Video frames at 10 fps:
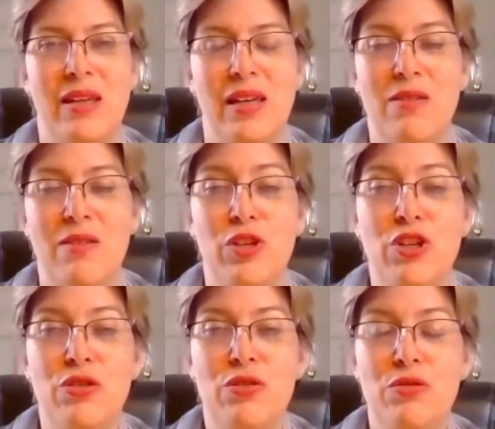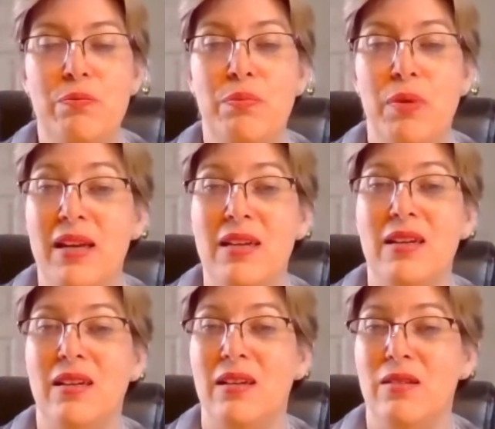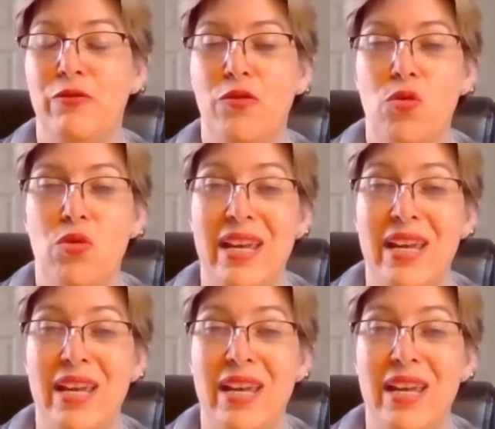If you pay for